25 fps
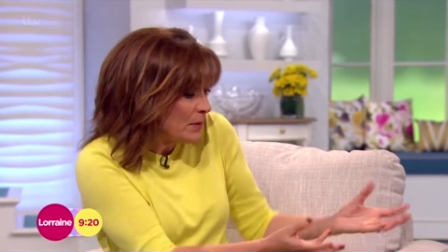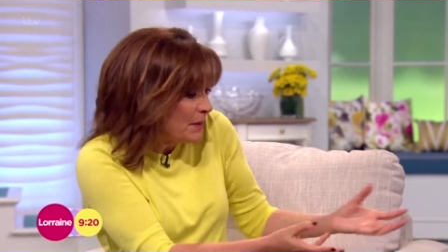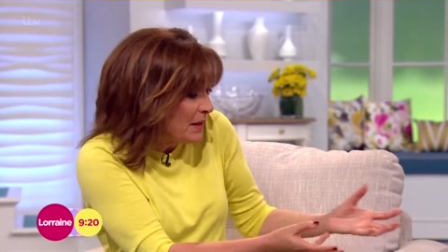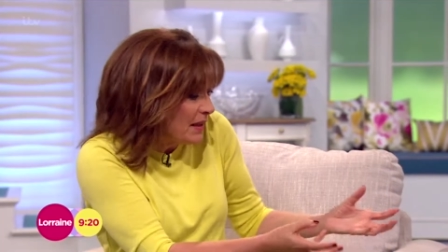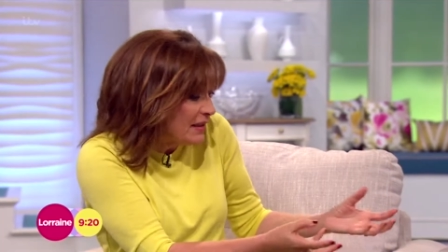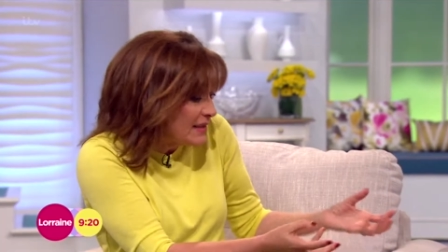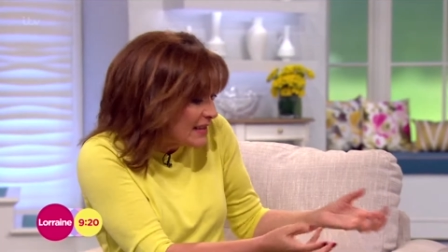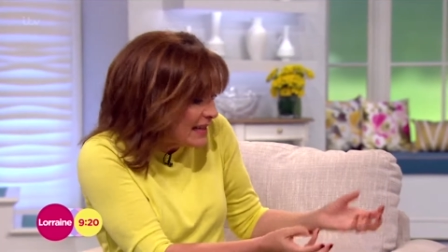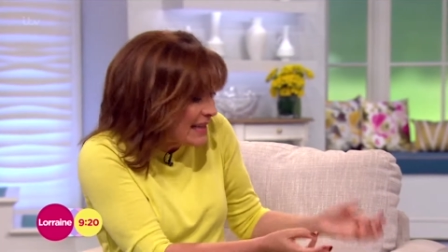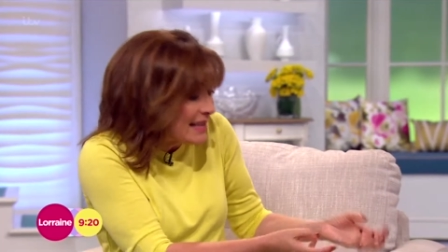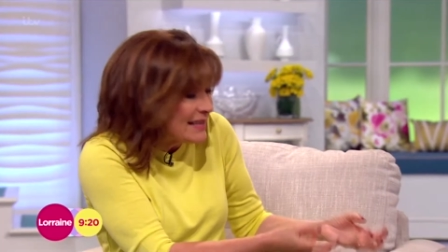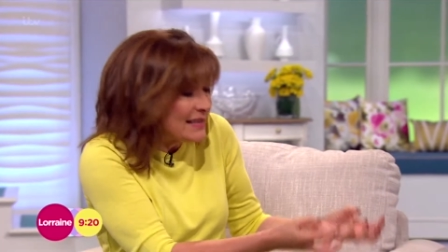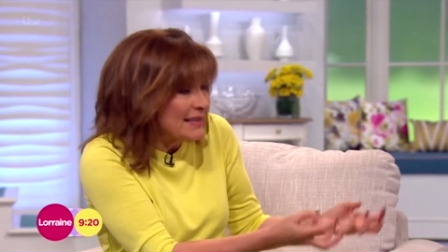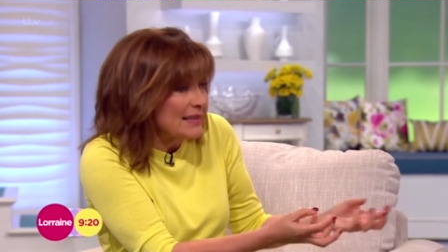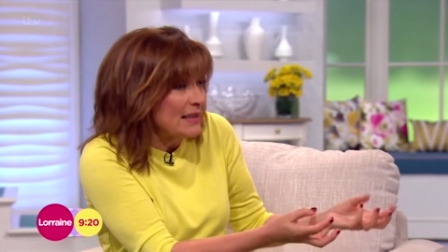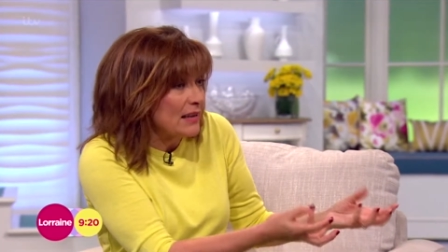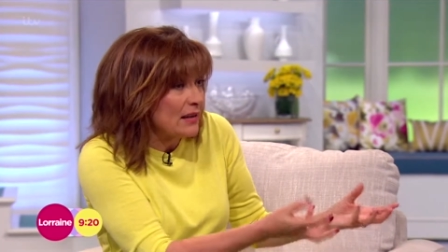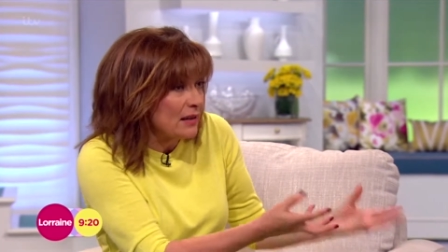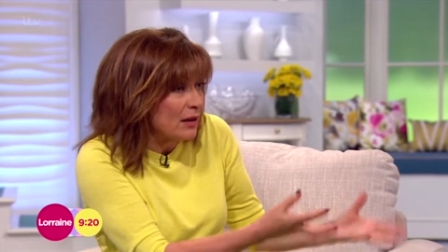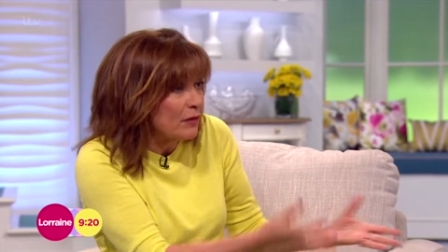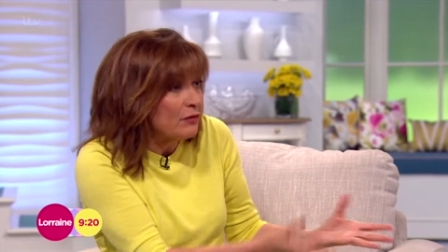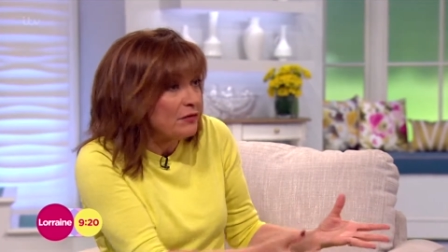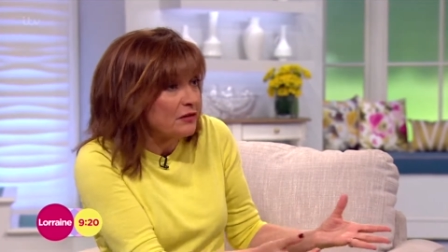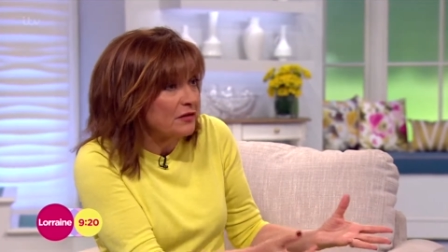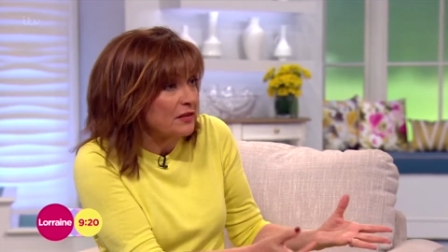to be tasty
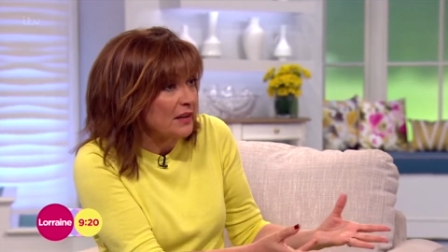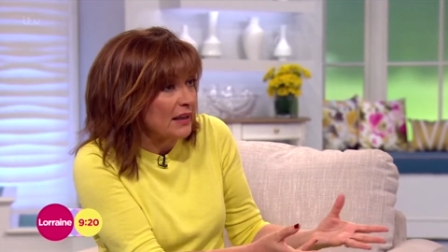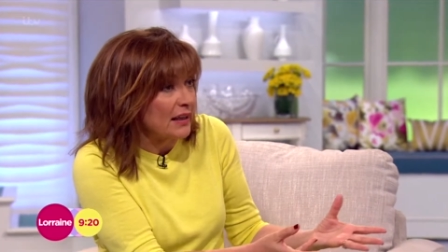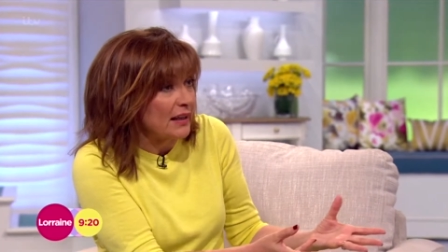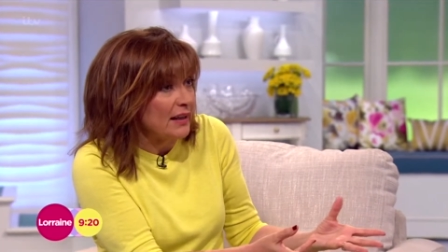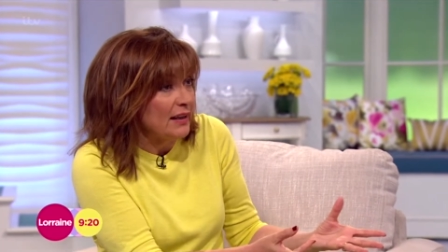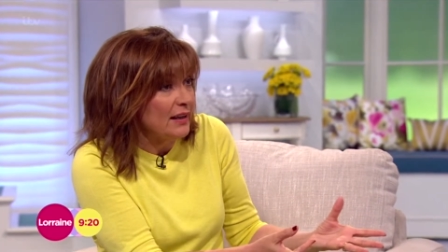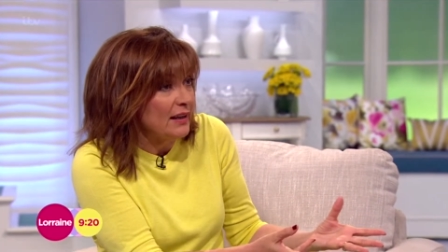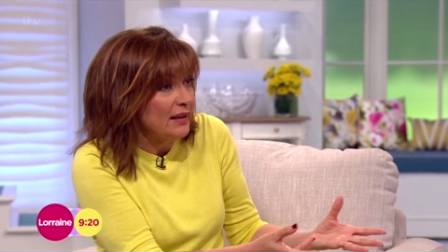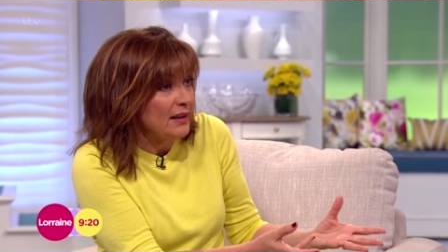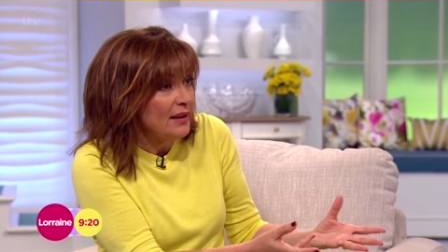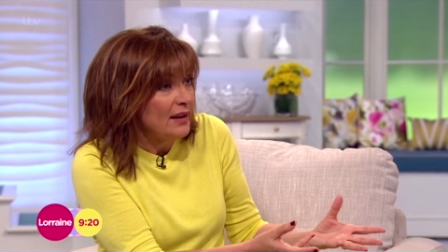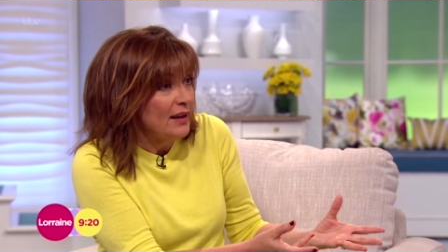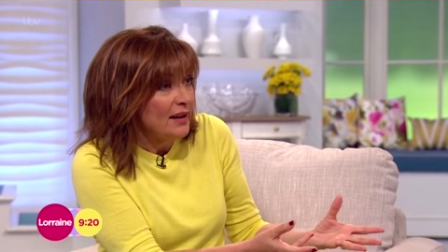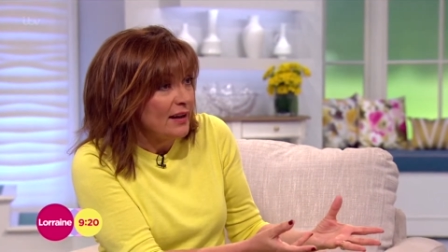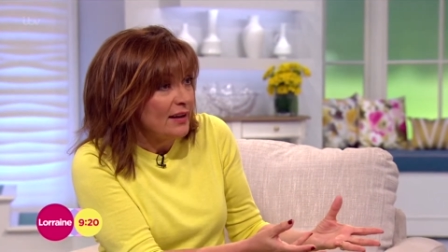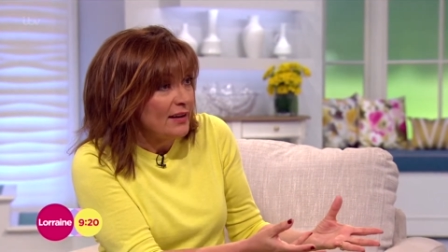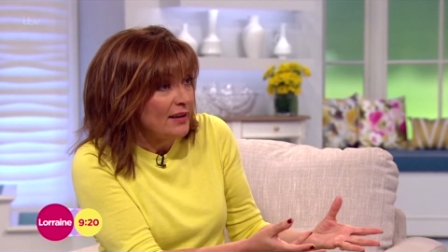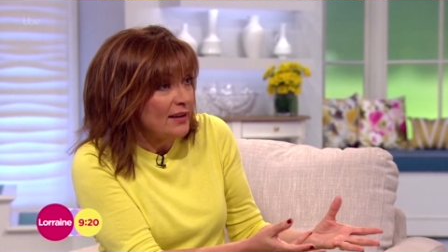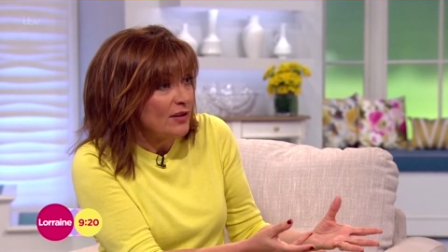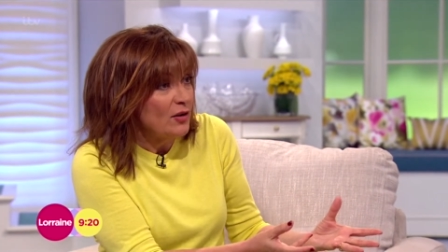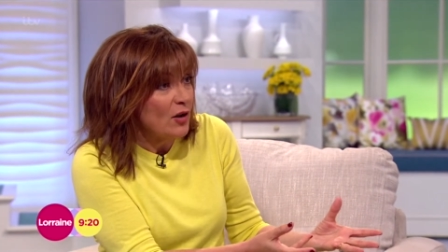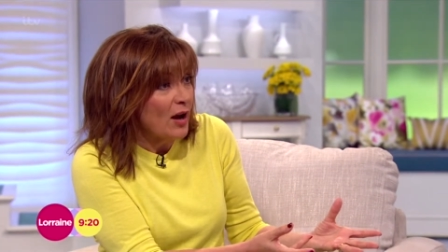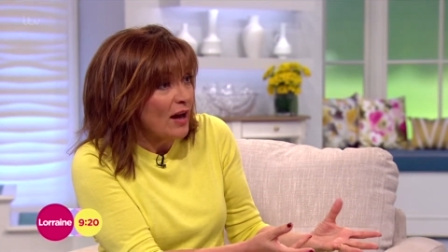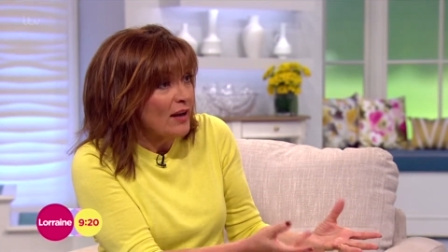and lovely,
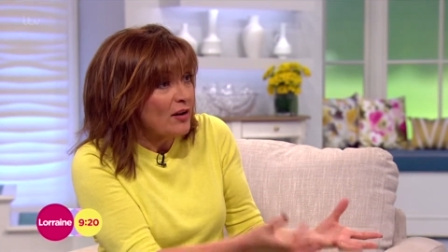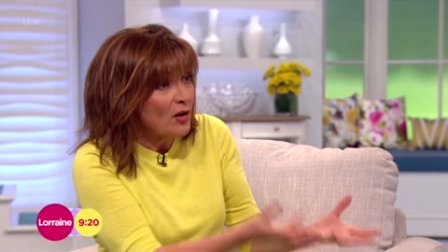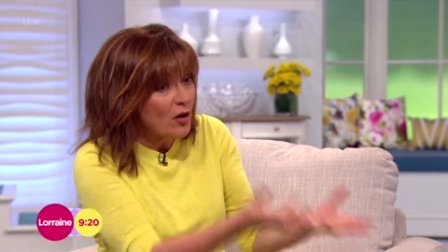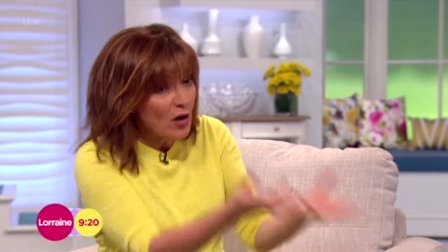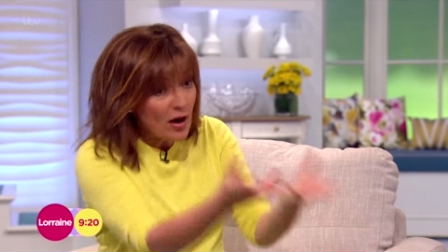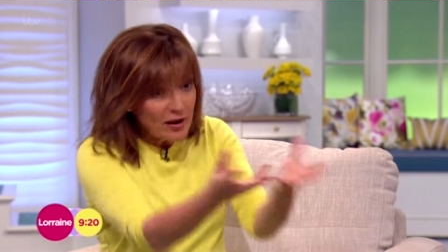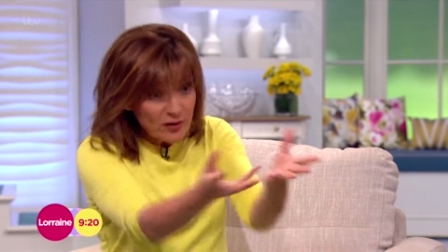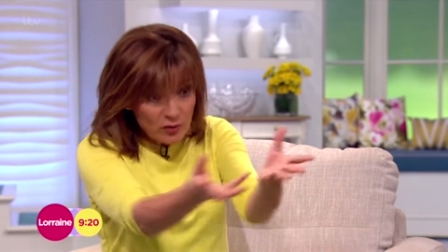you know, and,